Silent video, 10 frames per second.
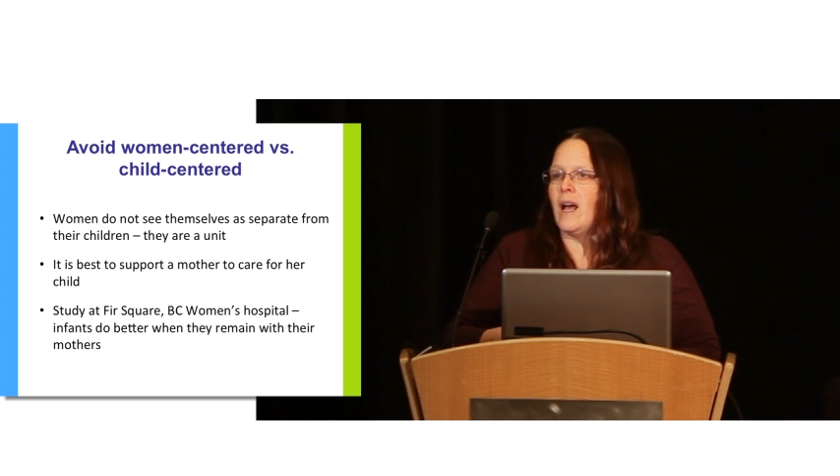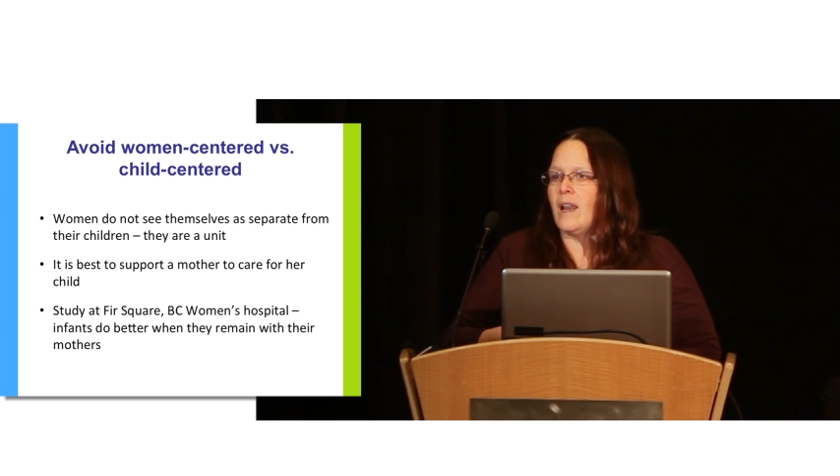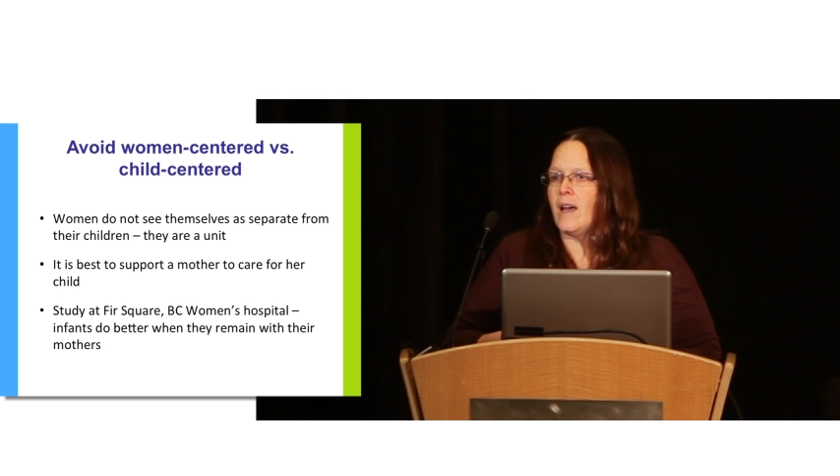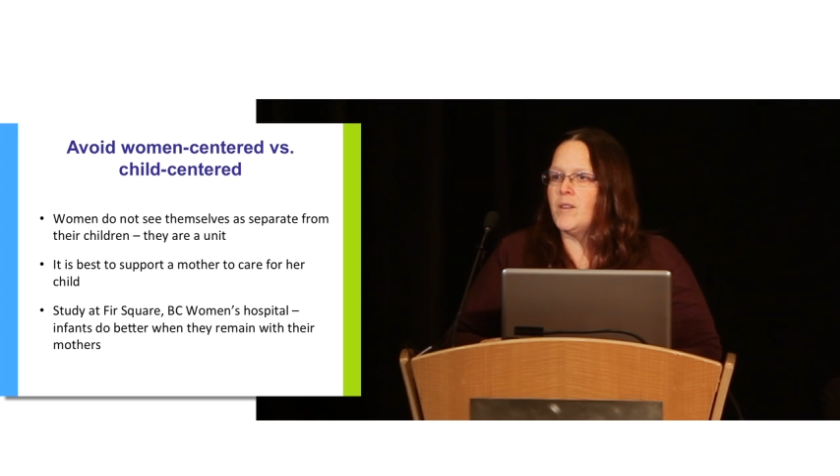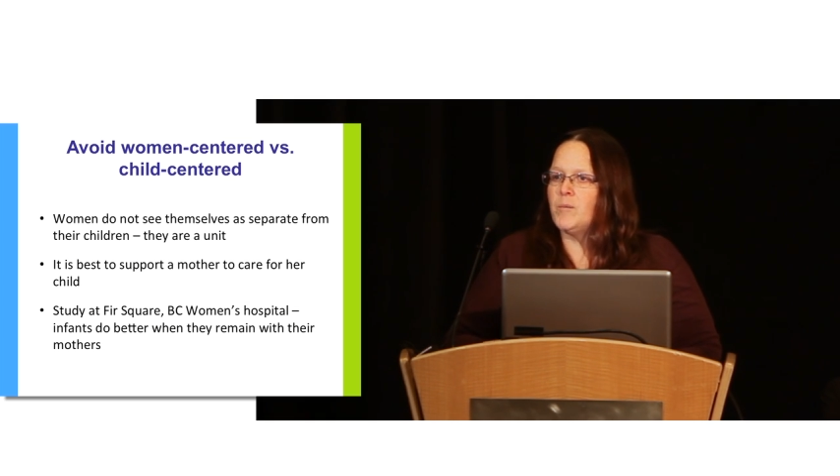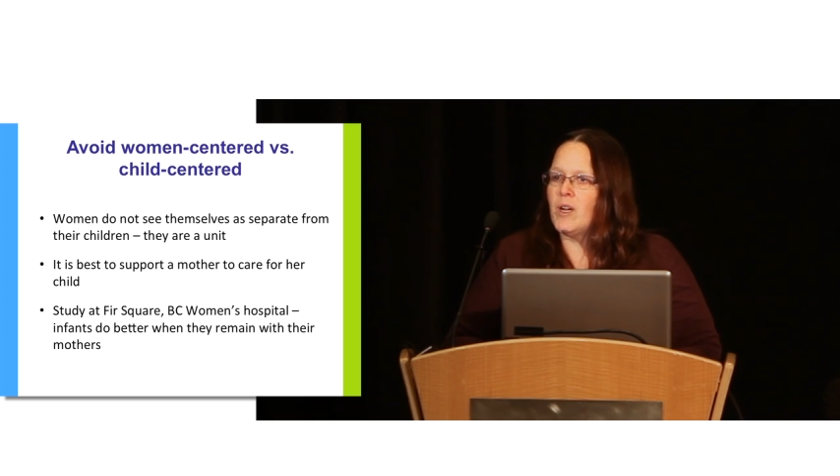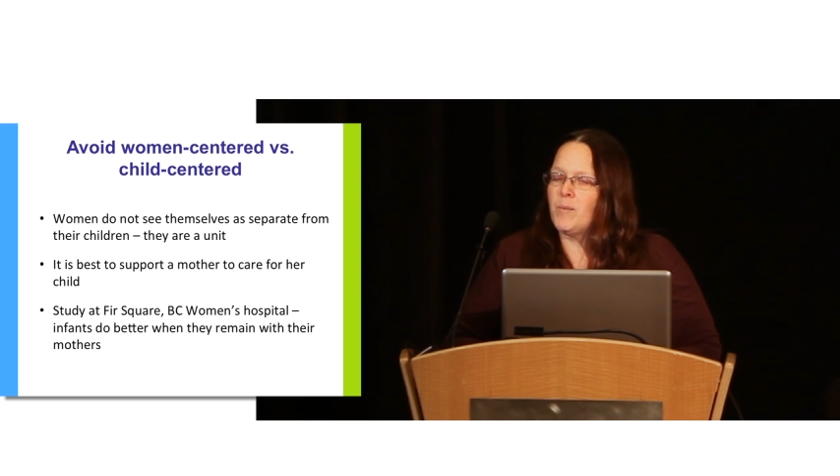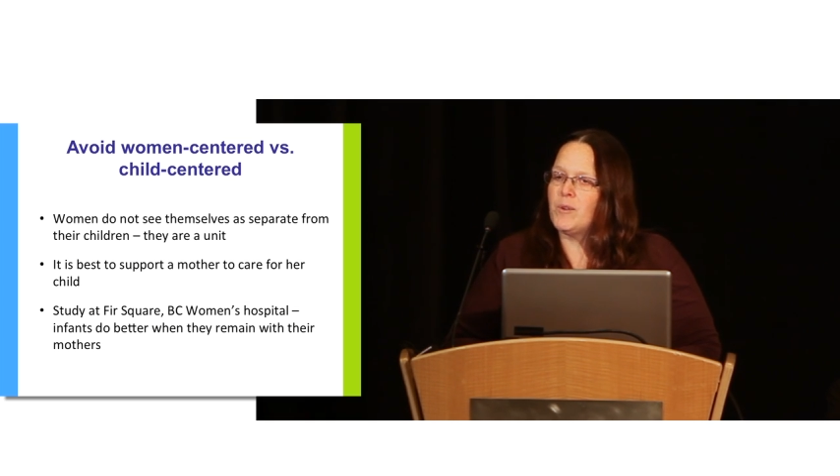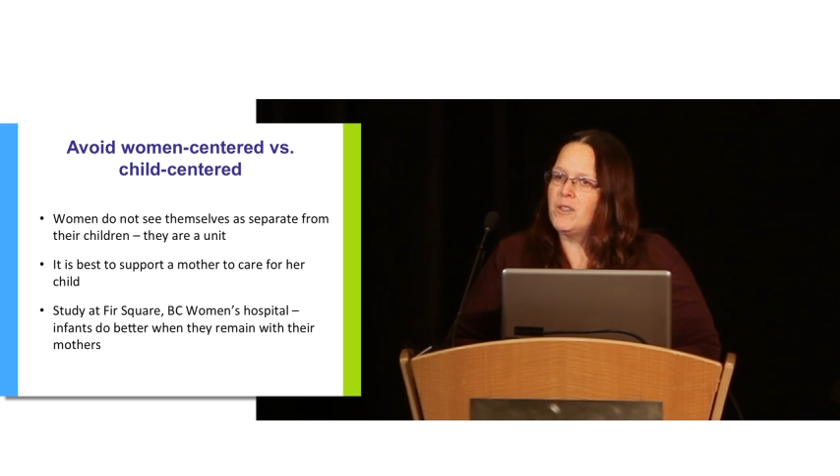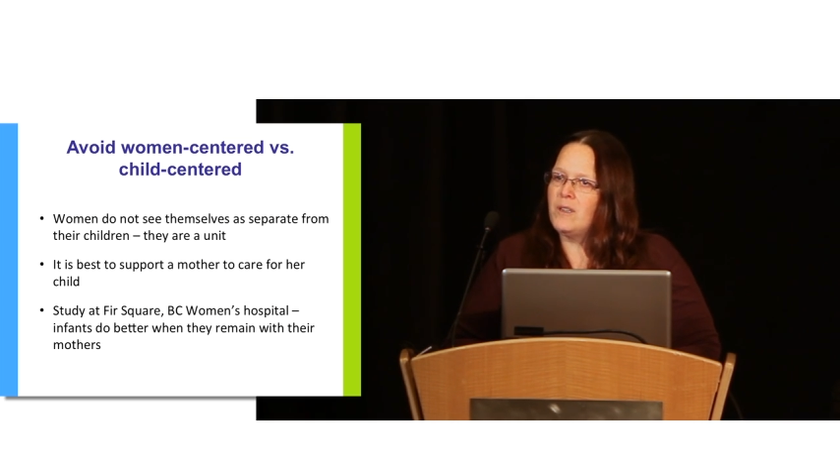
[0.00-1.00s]
allowed them the
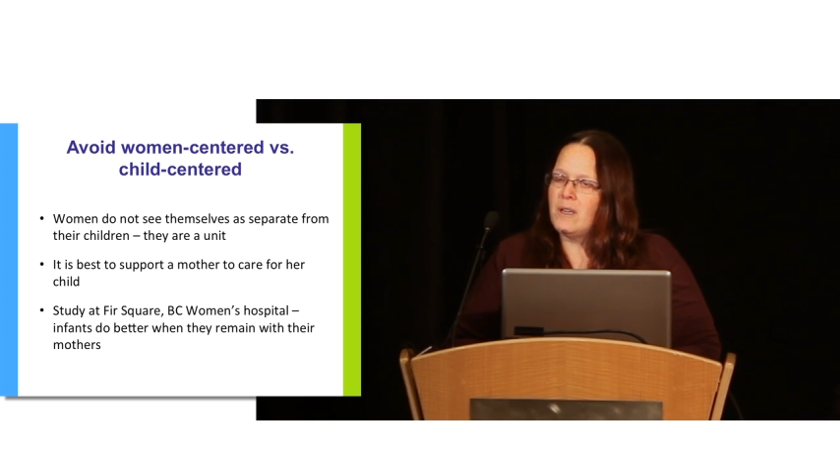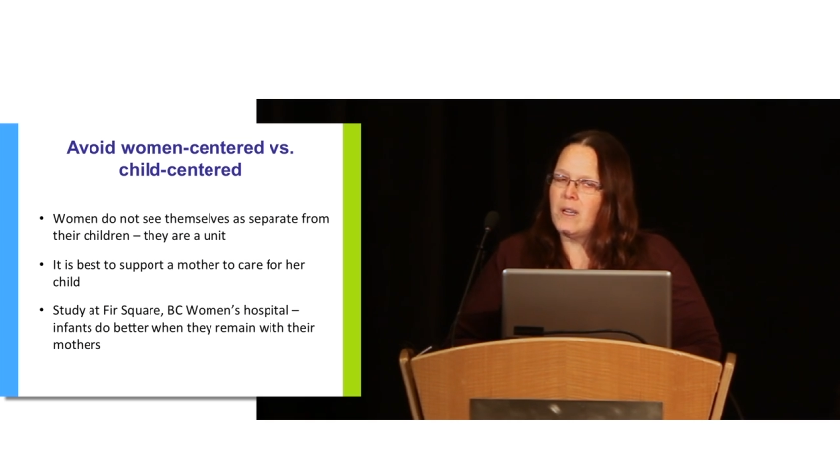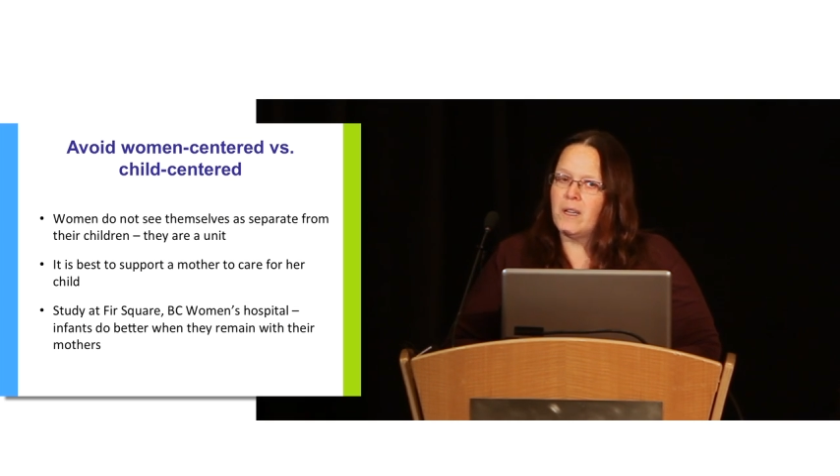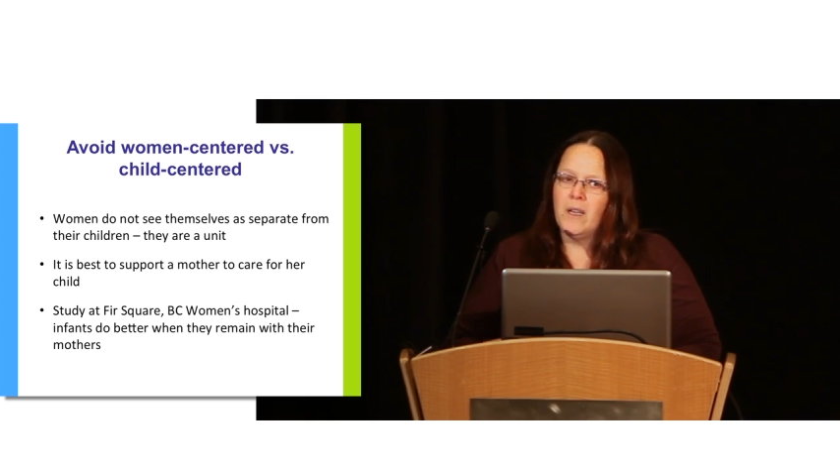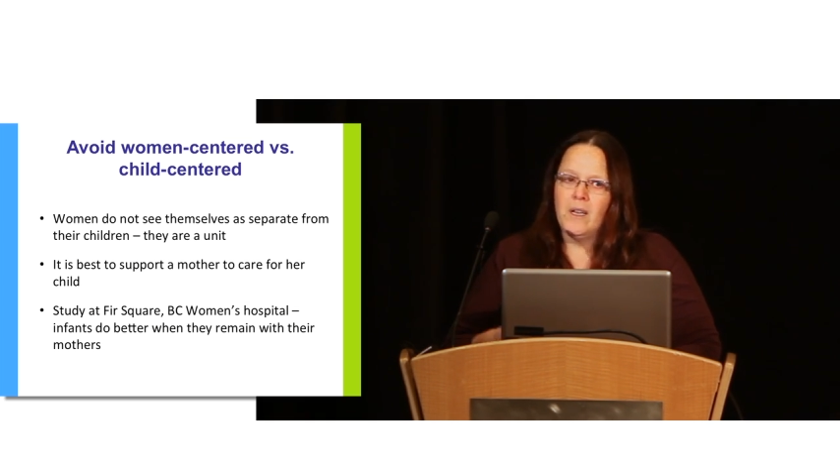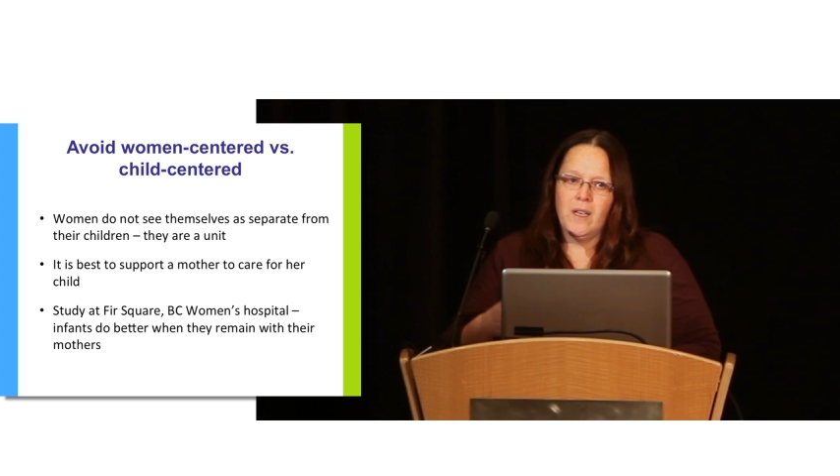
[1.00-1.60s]
opportunity